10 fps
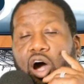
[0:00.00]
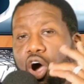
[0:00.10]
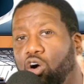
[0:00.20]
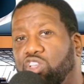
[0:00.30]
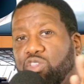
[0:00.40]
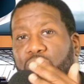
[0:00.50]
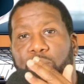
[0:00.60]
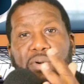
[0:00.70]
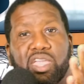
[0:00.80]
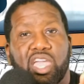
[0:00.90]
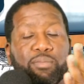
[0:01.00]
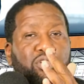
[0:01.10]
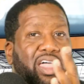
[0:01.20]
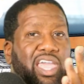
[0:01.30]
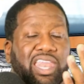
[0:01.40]
All these people
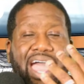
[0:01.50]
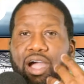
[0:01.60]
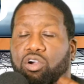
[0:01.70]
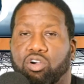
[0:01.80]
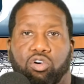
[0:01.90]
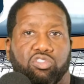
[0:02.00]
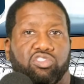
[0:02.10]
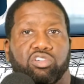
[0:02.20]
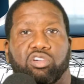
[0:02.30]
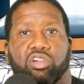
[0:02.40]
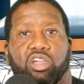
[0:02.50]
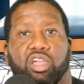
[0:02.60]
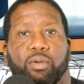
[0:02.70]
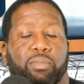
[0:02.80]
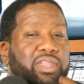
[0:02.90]
emulate our culture,
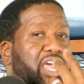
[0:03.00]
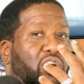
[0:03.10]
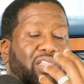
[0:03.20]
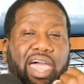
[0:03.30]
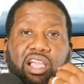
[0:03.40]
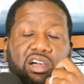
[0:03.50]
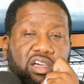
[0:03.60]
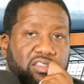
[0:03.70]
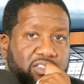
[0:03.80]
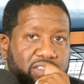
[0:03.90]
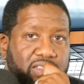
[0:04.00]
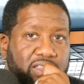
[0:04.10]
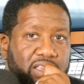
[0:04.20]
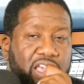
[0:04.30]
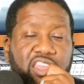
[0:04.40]
but they don't like us.
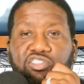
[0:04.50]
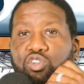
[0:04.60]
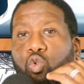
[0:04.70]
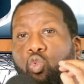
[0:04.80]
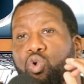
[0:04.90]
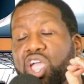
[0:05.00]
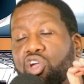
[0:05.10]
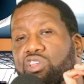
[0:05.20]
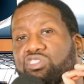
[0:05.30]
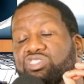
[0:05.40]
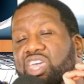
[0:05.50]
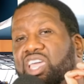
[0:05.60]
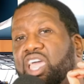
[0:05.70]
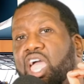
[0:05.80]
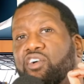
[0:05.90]
It is the weirdest
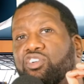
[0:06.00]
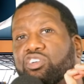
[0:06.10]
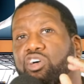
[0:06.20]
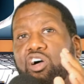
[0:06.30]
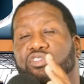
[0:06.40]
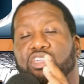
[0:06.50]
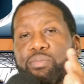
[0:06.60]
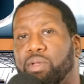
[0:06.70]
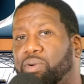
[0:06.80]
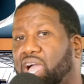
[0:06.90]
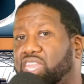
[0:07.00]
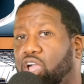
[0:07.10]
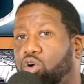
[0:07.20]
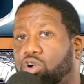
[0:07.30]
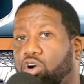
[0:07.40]
thing ever because all these other people got
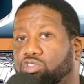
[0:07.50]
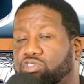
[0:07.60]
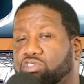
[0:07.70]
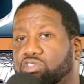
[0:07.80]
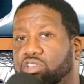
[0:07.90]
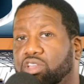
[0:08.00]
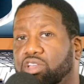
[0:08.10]
their own cultures.